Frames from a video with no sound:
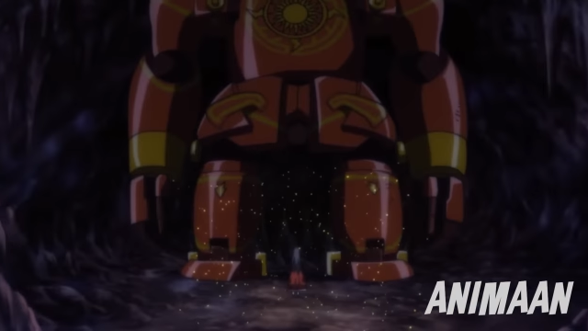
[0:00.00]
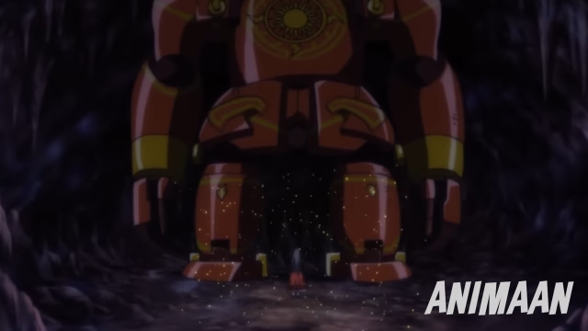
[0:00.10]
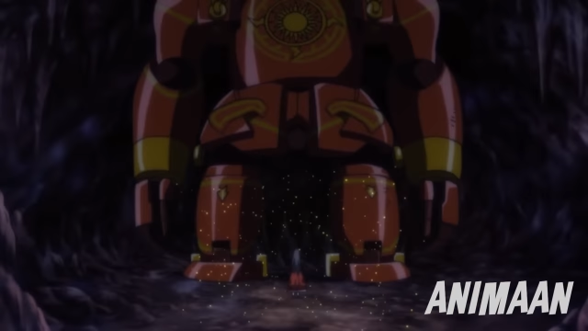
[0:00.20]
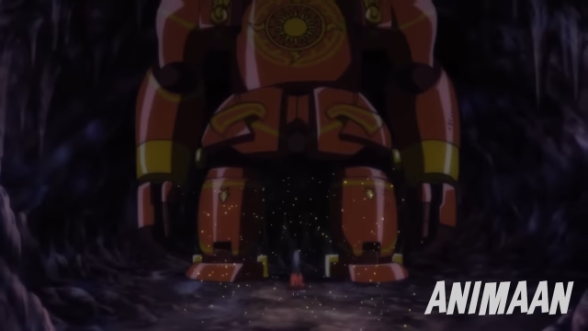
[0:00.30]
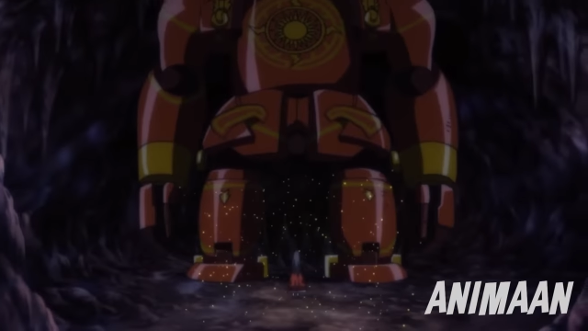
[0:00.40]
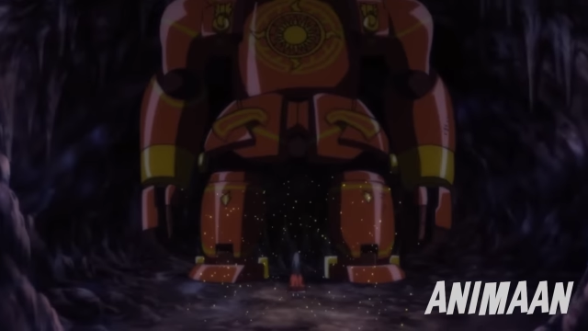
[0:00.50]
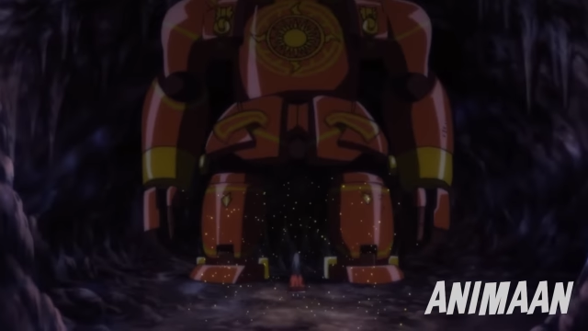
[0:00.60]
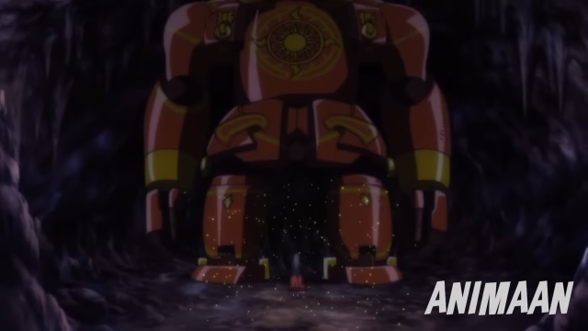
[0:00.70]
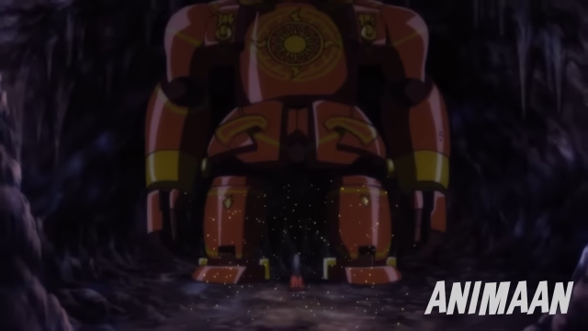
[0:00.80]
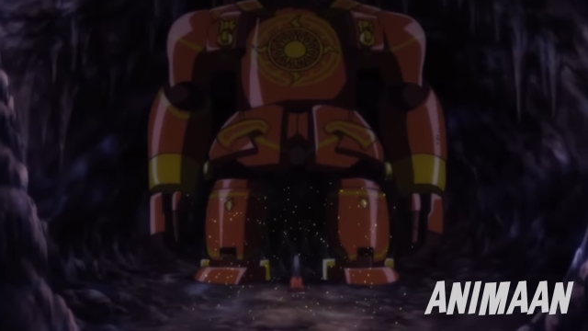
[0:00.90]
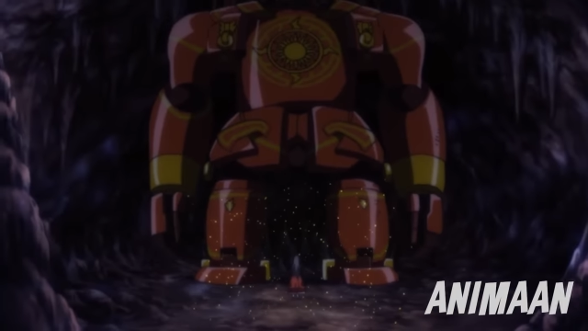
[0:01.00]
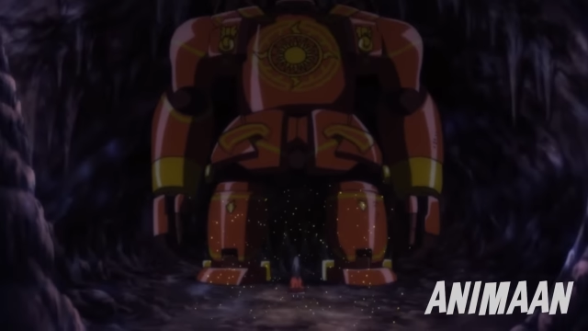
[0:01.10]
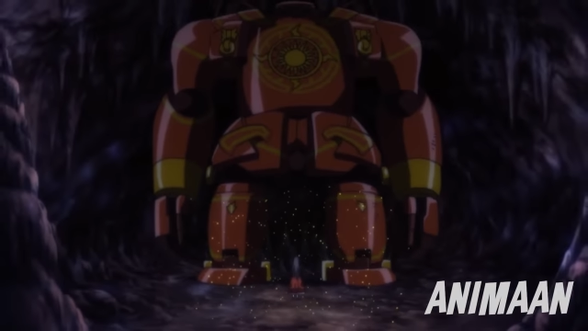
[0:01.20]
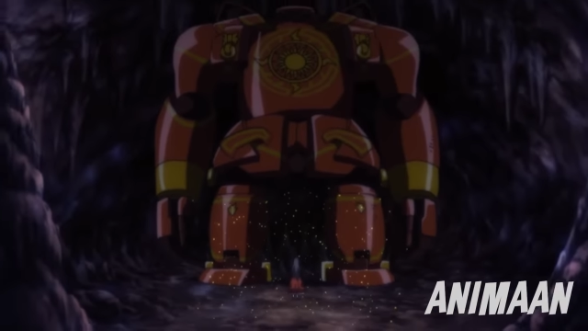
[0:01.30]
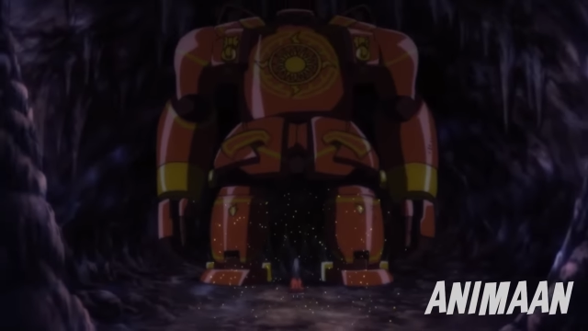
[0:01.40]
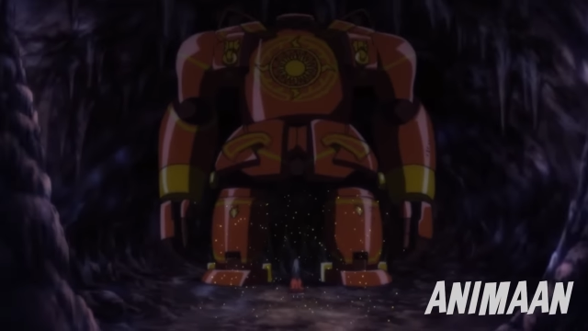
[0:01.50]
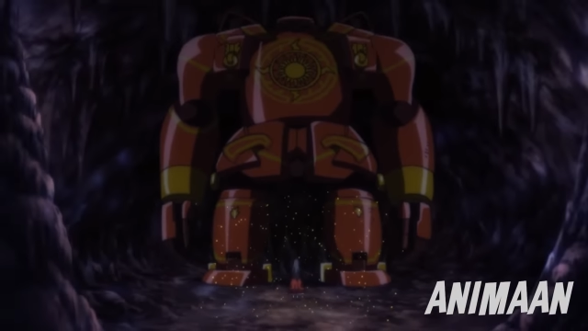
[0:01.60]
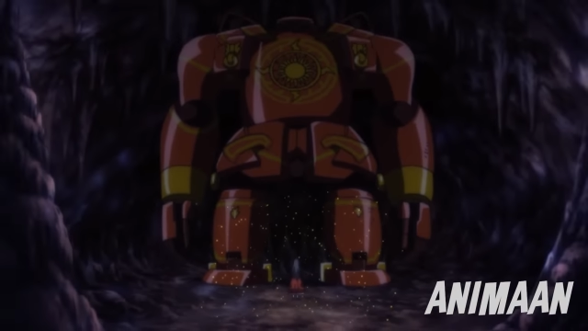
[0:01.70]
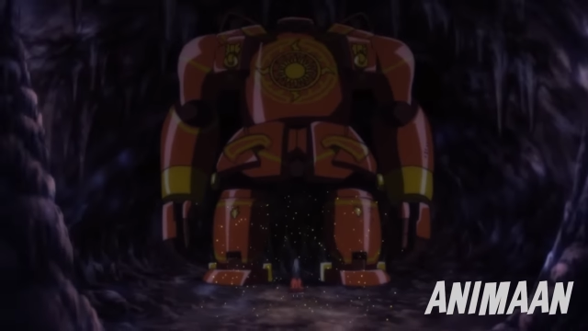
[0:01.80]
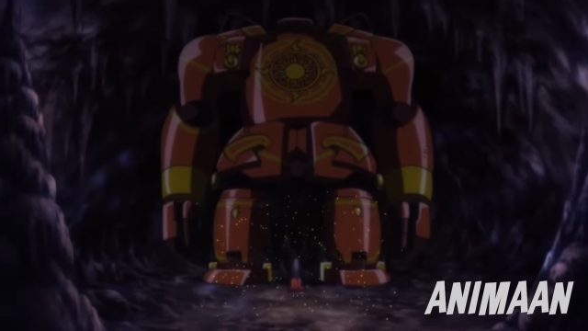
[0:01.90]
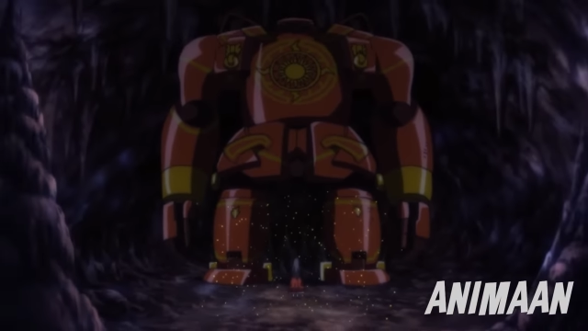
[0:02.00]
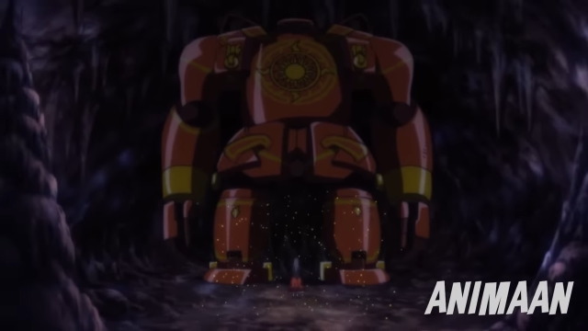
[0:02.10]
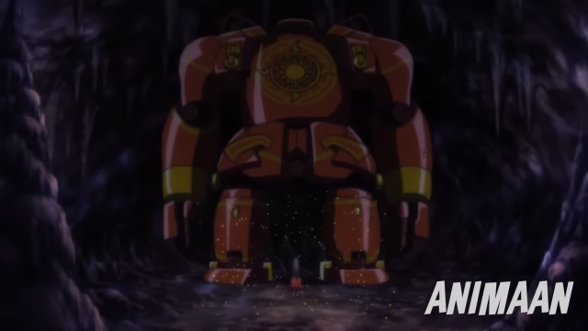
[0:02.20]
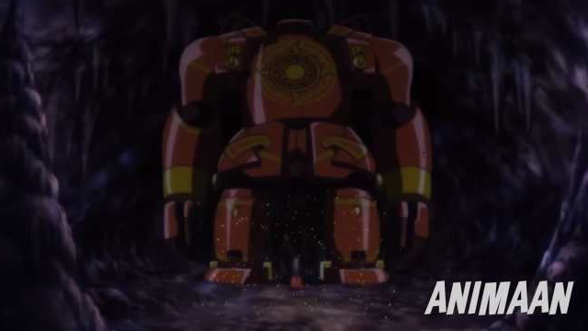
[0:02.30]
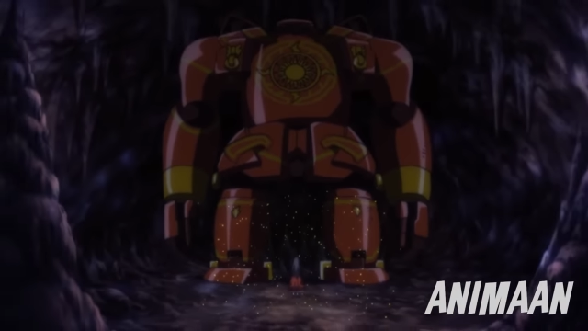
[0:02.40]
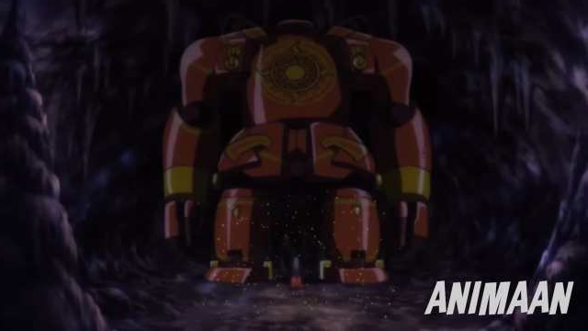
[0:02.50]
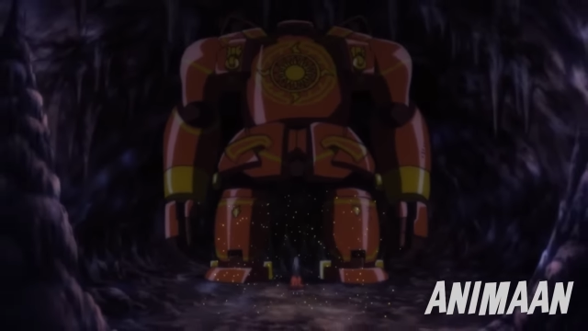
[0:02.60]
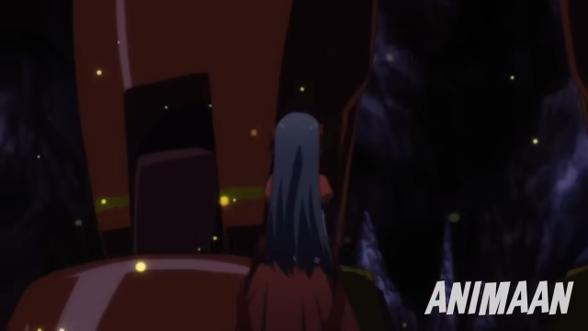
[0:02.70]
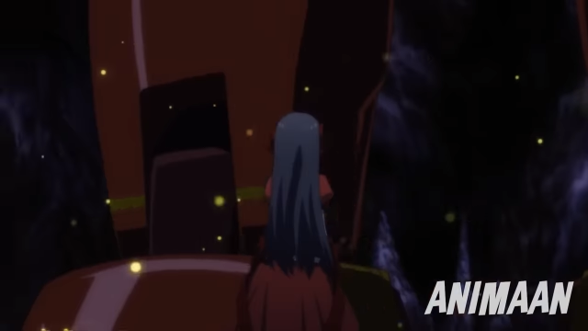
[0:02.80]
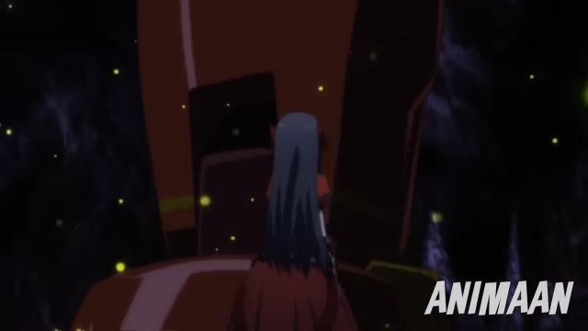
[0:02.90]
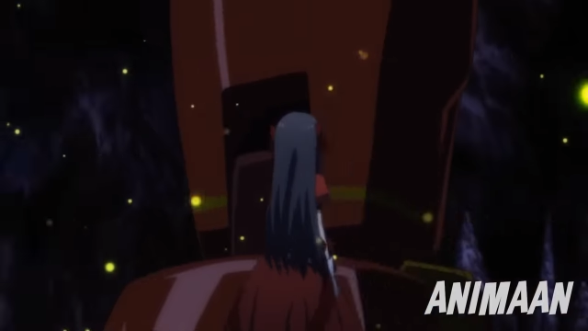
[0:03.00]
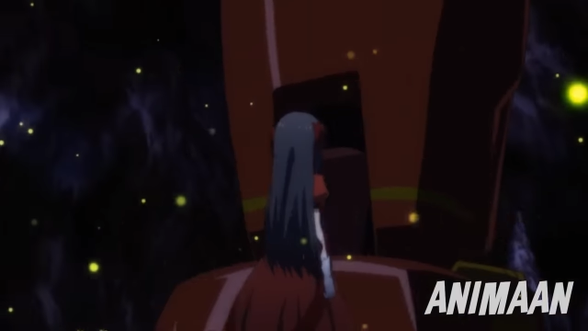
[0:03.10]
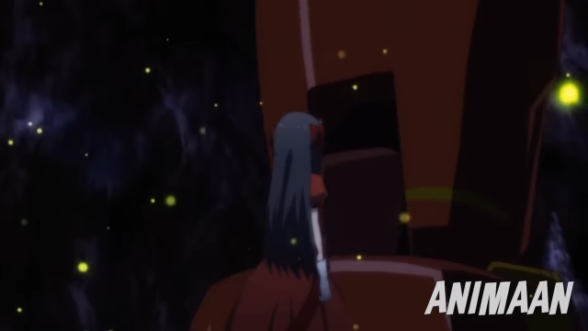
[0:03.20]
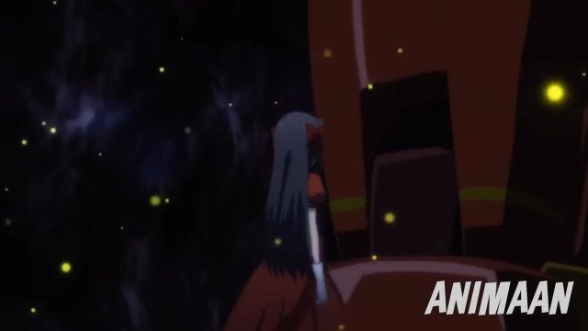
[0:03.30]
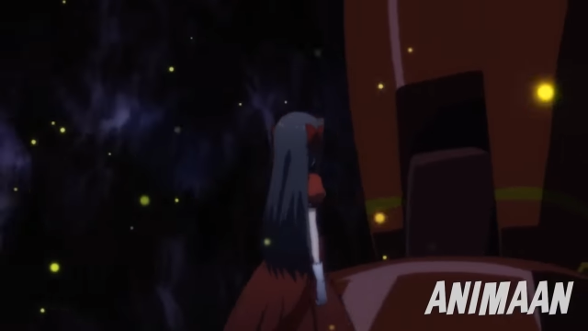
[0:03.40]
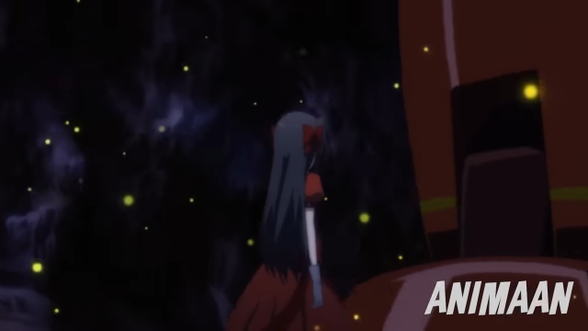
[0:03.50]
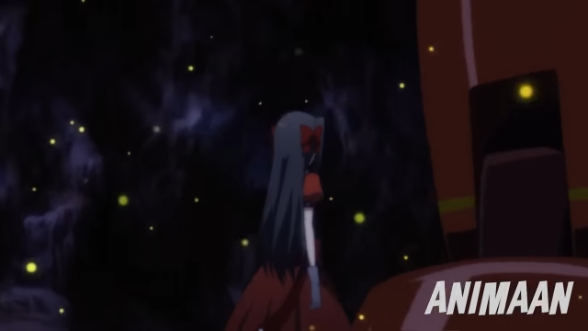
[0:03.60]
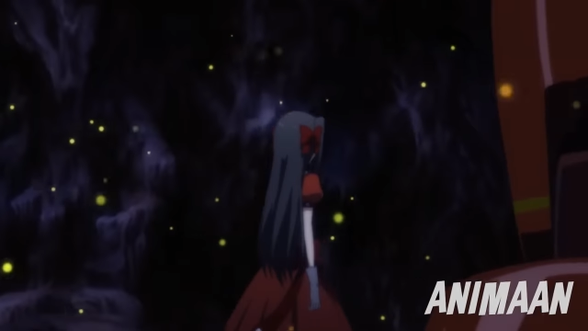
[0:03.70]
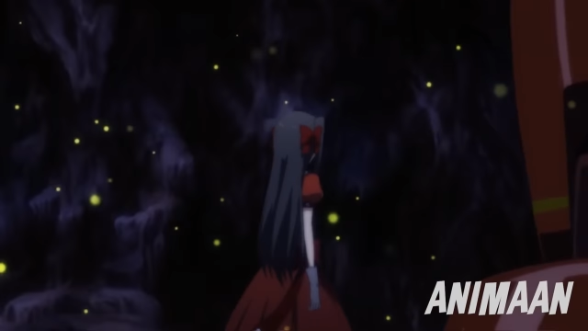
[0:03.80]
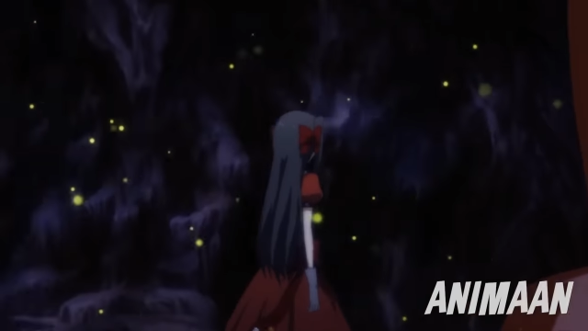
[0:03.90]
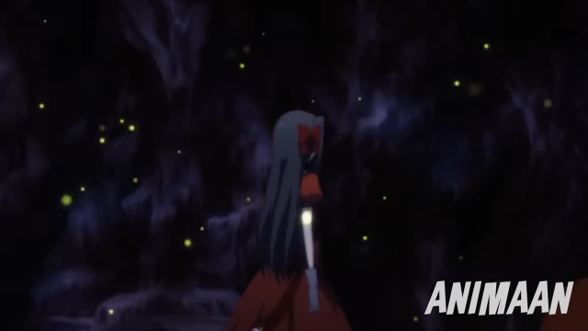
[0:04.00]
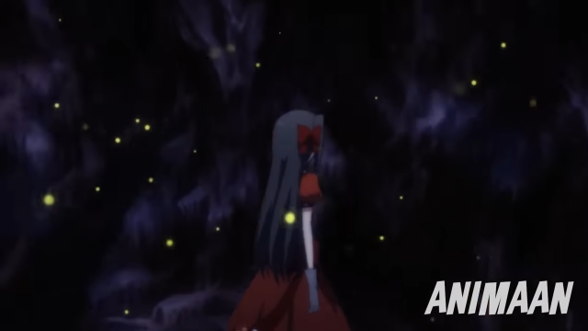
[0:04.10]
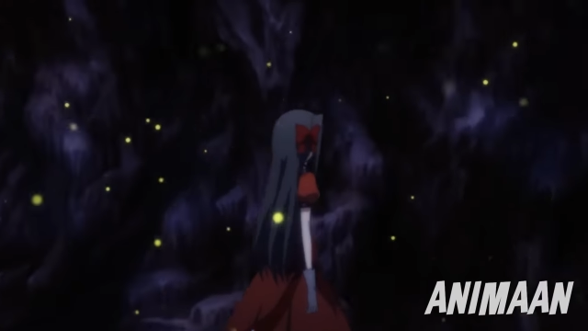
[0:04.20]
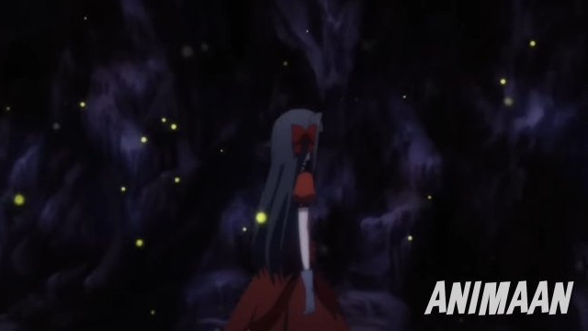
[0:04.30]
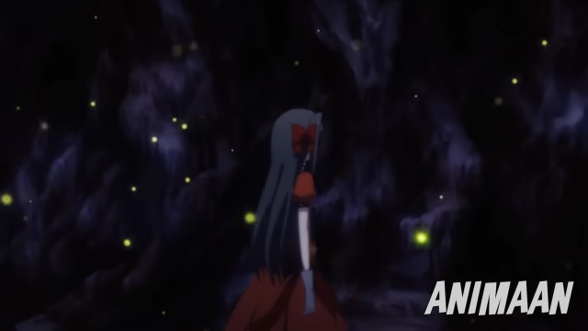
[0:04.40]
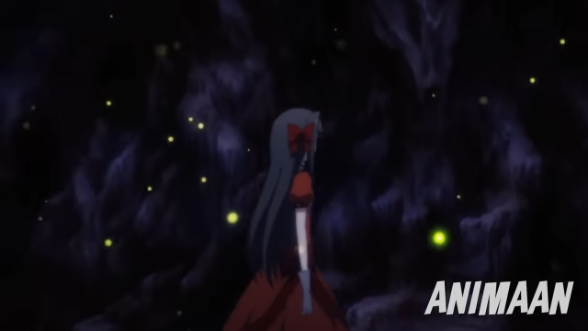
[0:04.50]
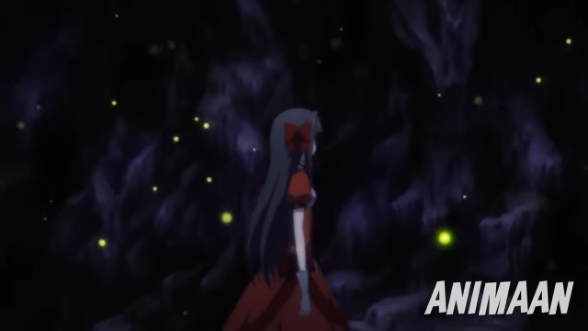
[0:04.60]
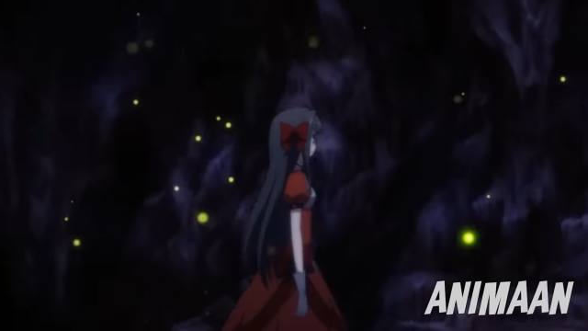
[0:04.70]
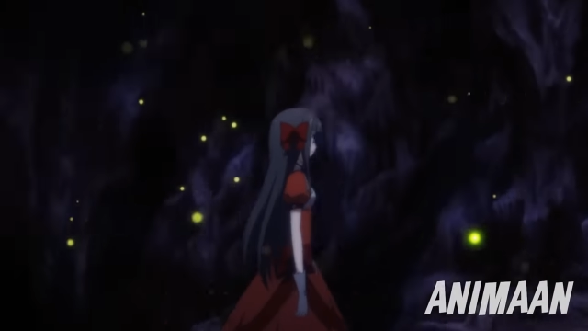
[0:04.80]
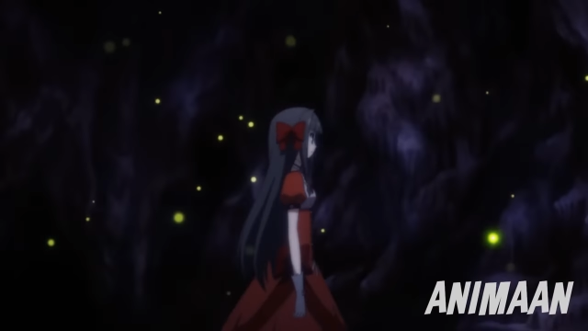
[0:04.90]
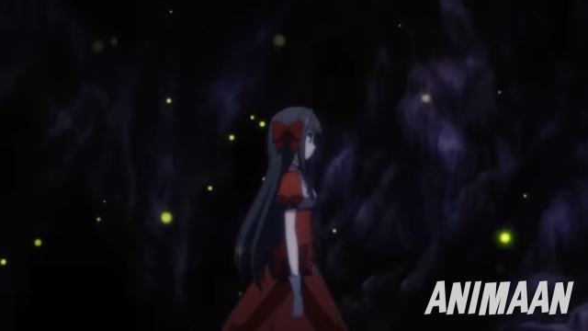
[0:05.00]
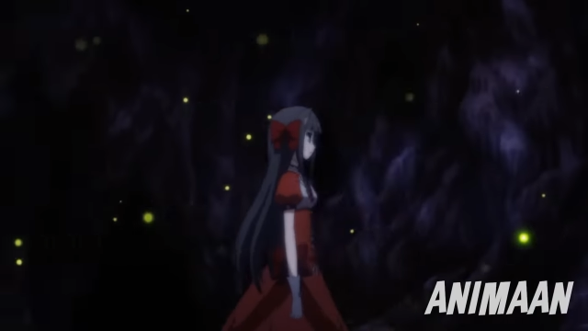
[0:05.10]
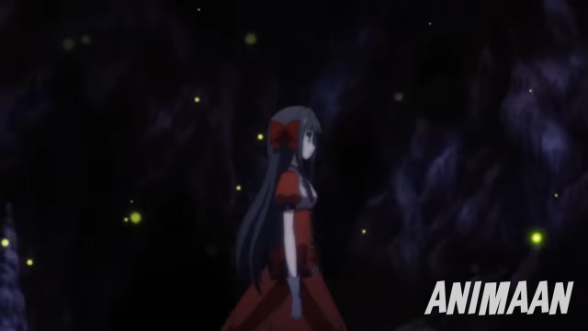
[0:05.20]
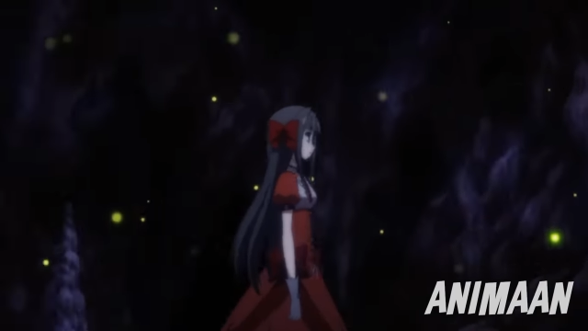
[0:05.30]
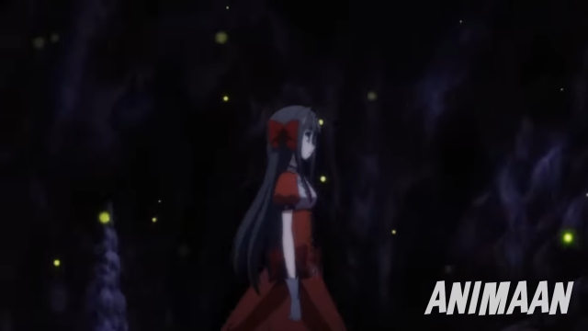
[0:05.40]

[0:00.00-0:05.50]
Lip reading: No face is visible, so there are no lips to read.